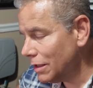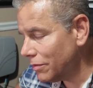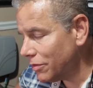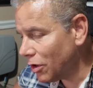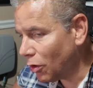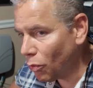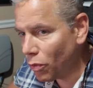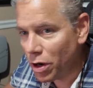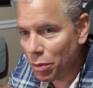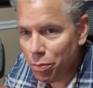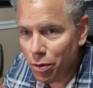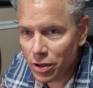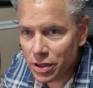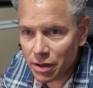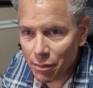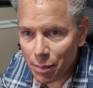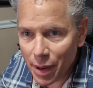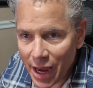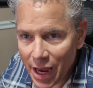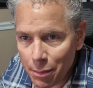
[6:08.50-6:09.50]
don't want to put
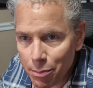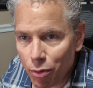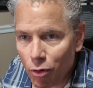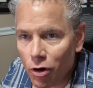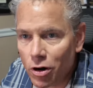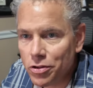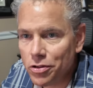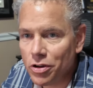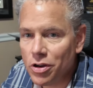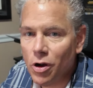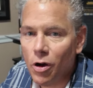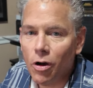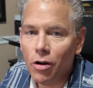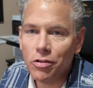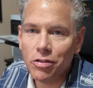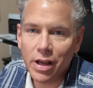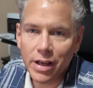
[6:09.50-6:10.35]
the bad parts of cars,